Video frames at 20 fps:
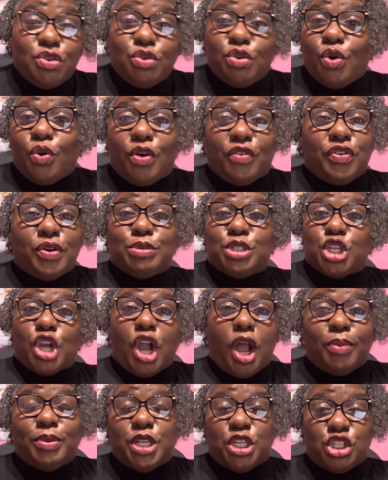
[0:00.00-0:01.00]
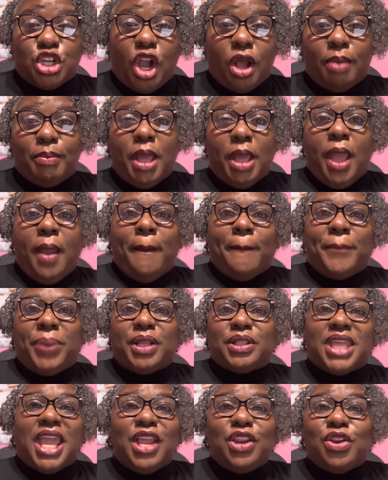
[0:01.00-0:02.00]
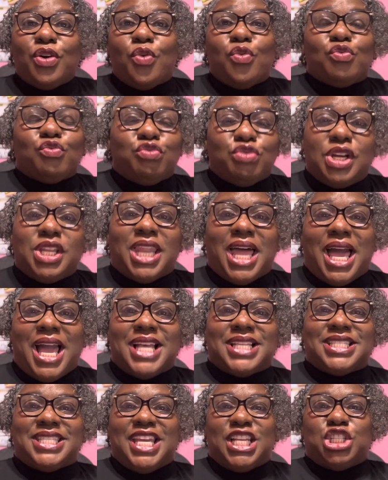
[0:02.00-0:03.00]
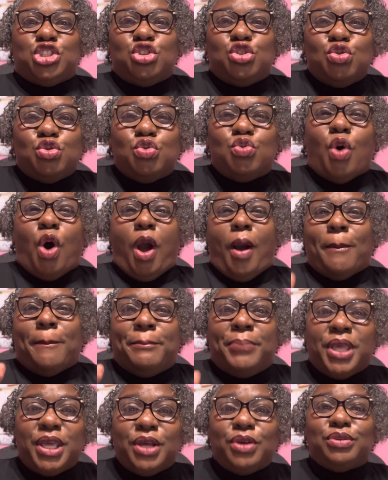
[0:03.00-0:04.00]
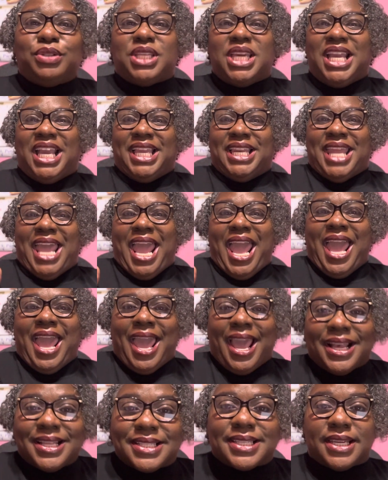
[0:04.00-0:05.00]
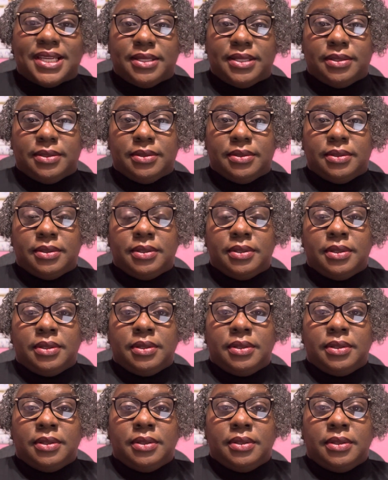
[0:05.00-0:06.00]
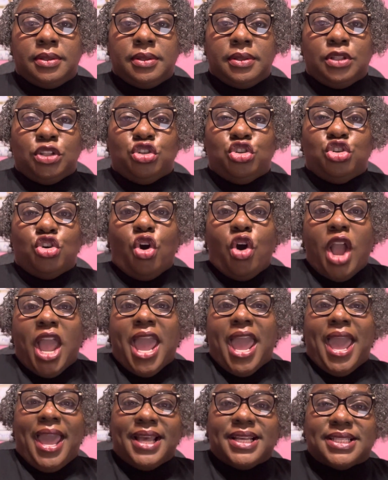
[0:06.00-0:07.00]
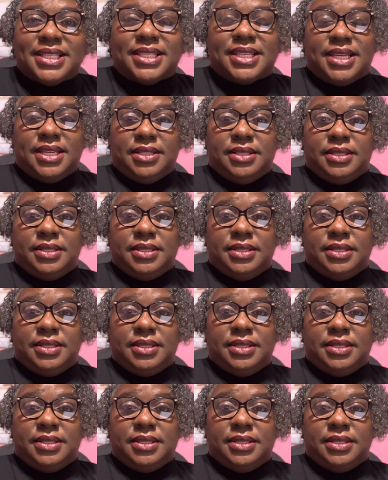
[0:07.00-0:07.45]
going from job to job. But they don't realize that you are building an exit. Your exit,